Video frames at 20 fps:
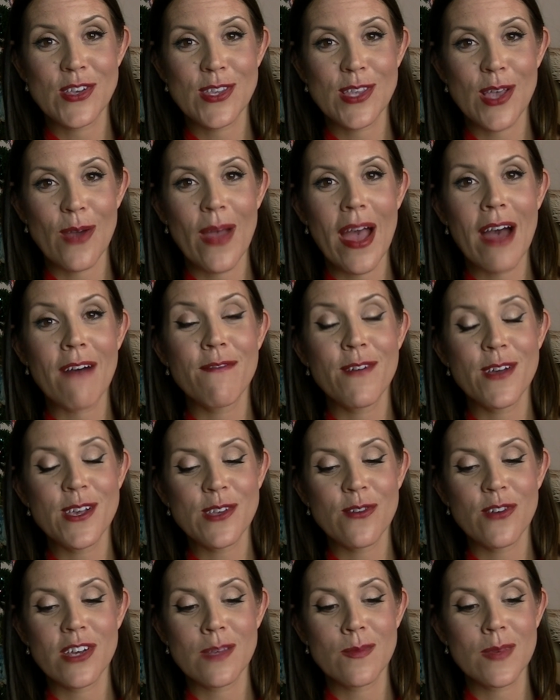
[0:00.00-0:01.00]
So our
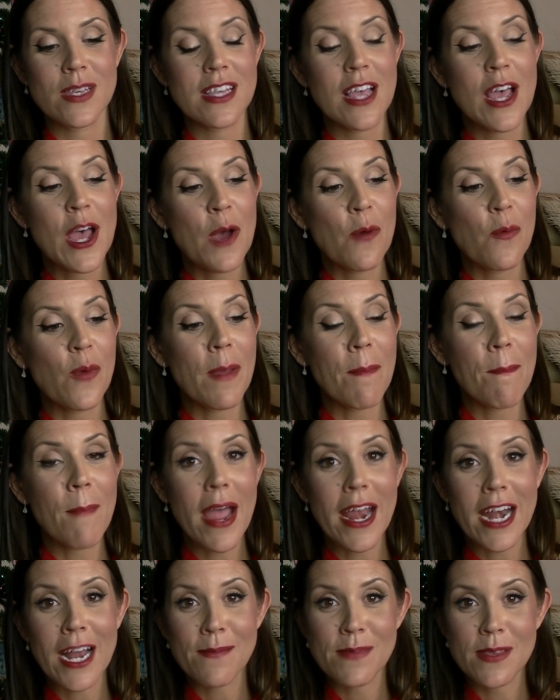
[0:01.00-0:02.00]
first Christmas, we
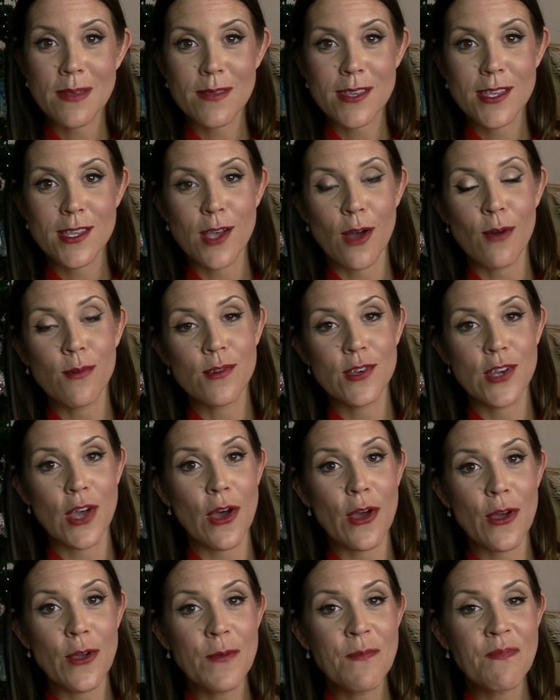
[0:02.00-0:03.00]
made up some salt
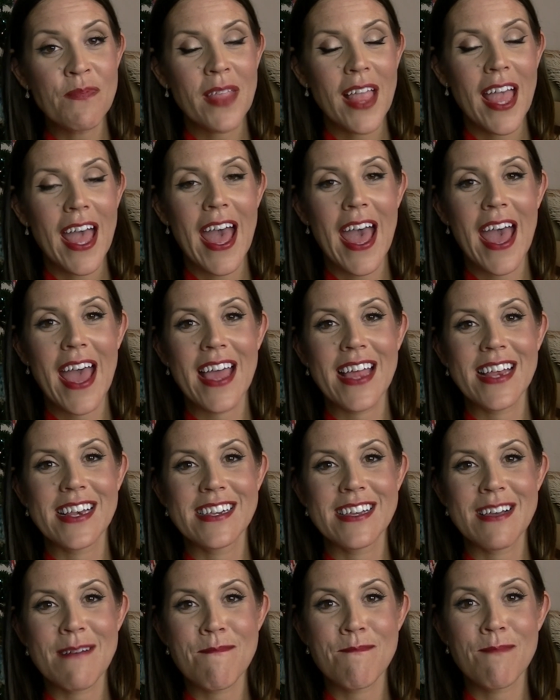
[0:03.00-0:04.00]
dough
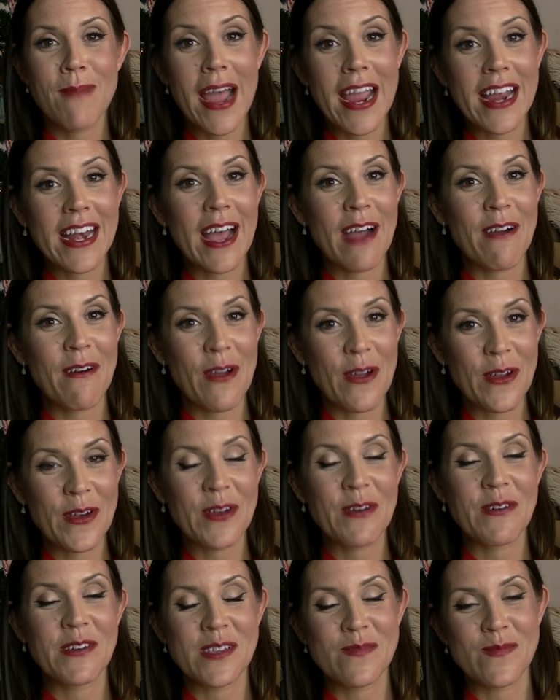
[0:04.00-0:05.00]
and made our
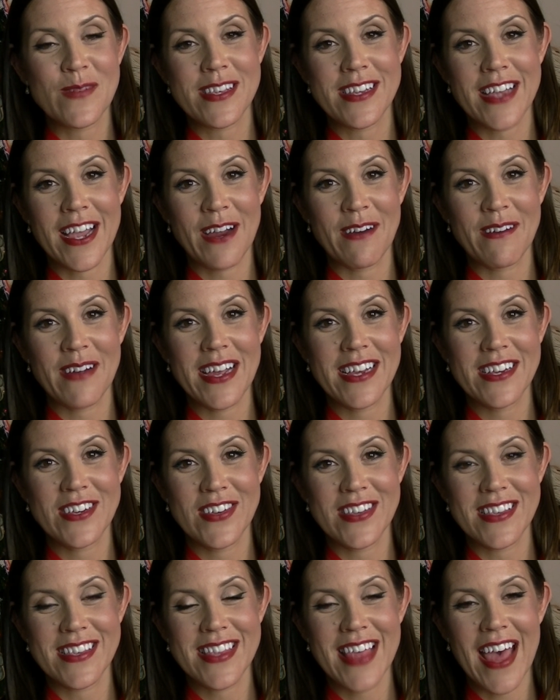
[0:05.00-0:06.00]
own Christmas
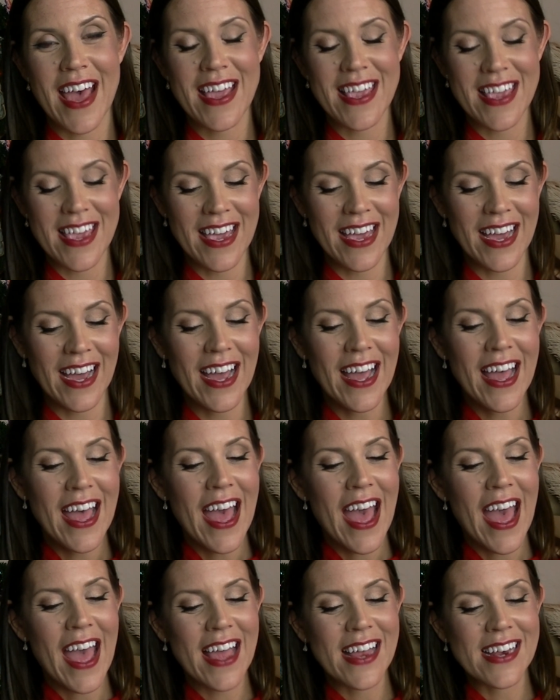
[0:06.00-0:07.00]
decorations that year.
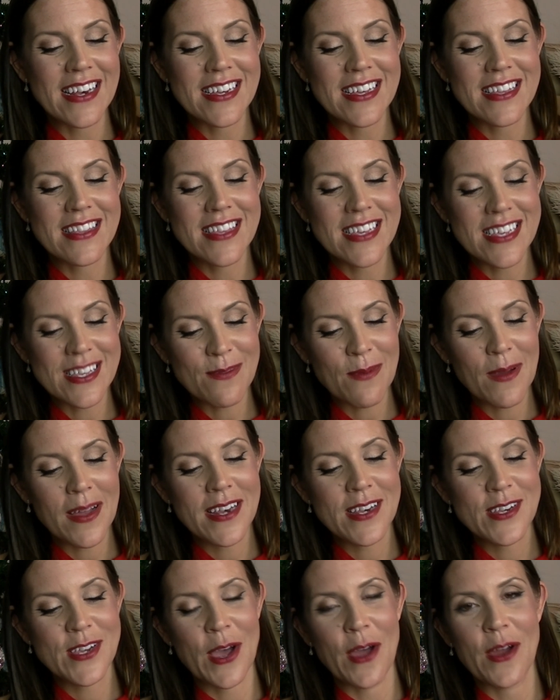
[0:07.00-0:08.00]
And this
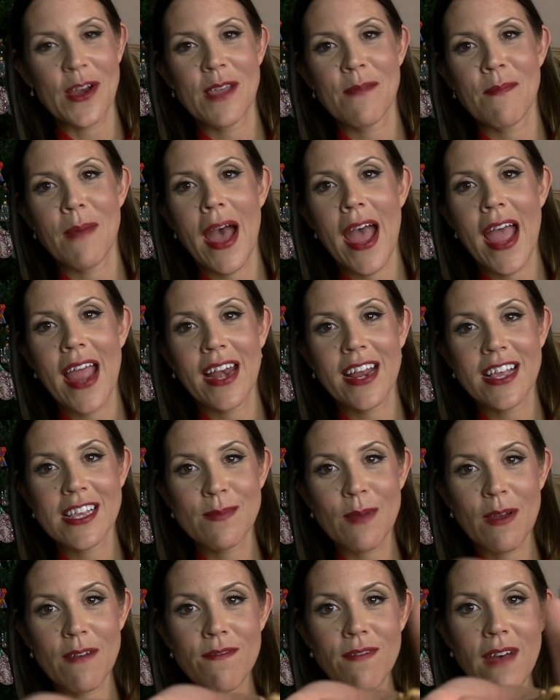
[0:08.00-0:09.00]
one Tony made,
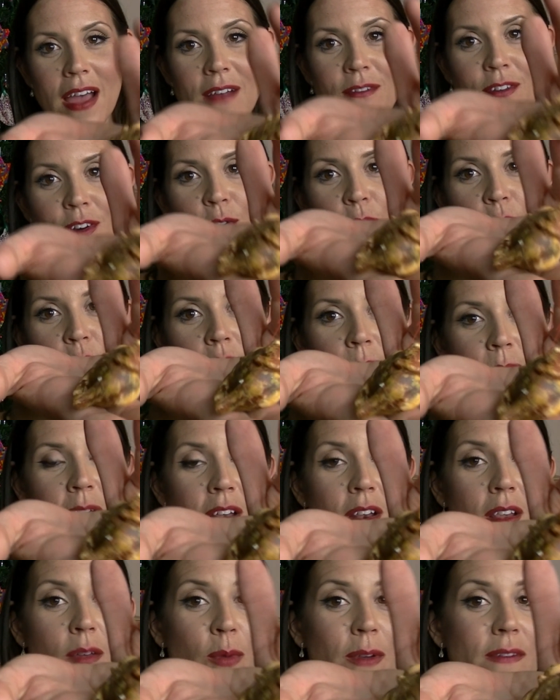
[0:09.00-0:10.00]
it's my favorite
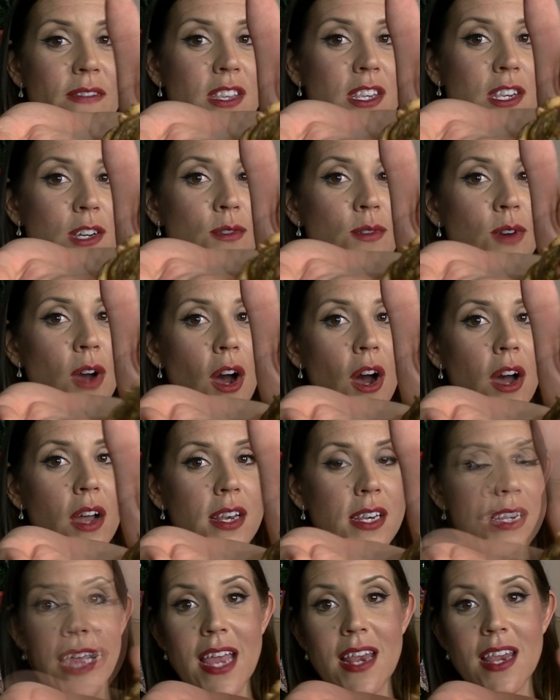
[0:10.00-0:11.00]
ornament. We've still
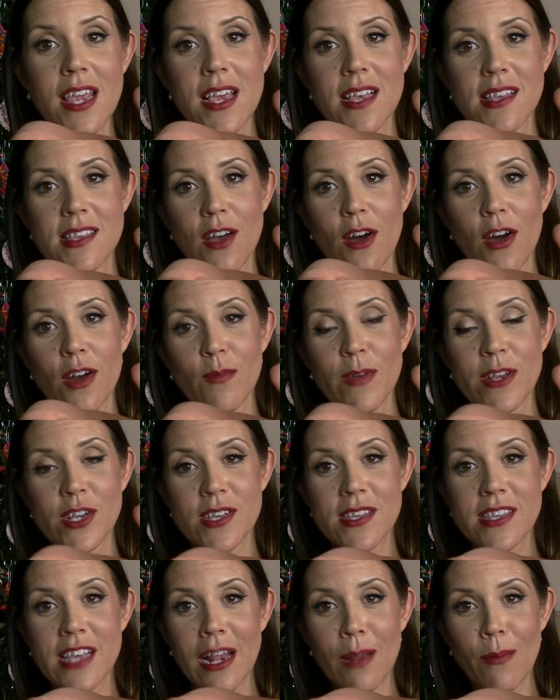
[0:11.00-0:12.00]
got 10 years on. We
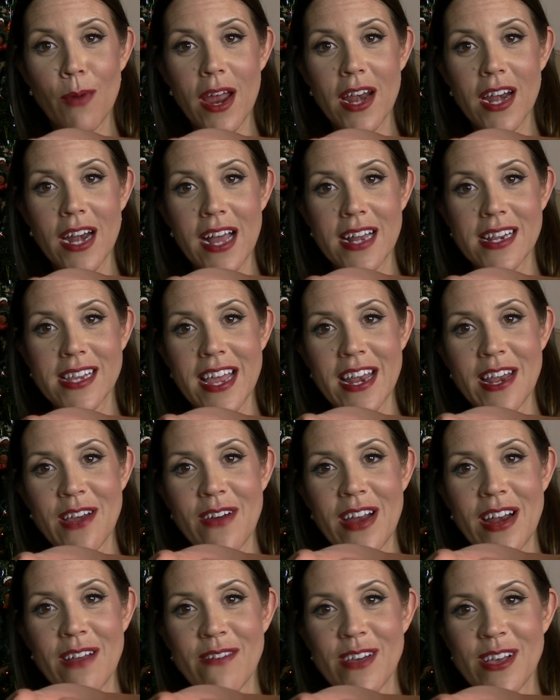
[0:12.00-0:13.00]
just celebrated our 10
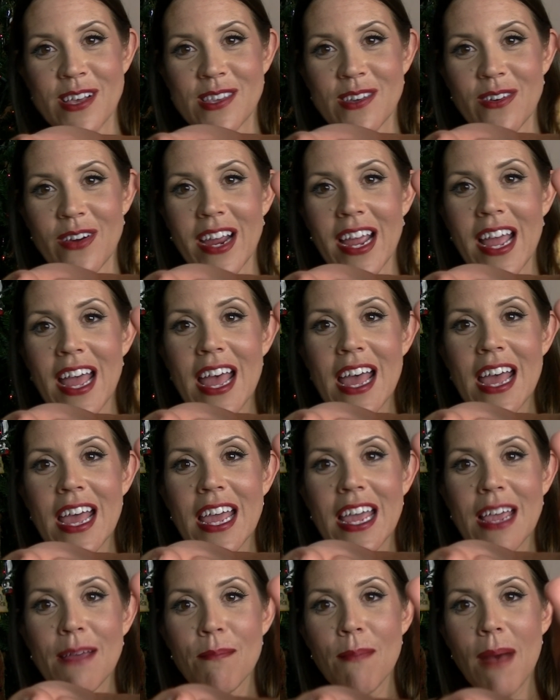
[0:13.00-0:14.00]
year anniversary.
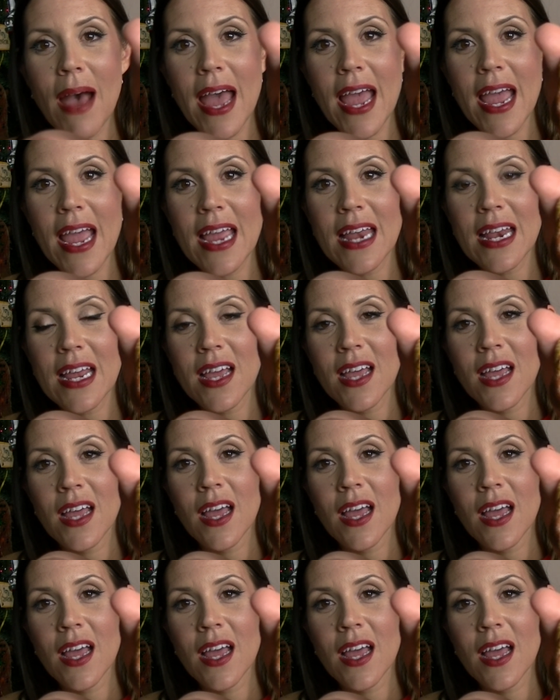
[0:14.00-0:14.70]
He made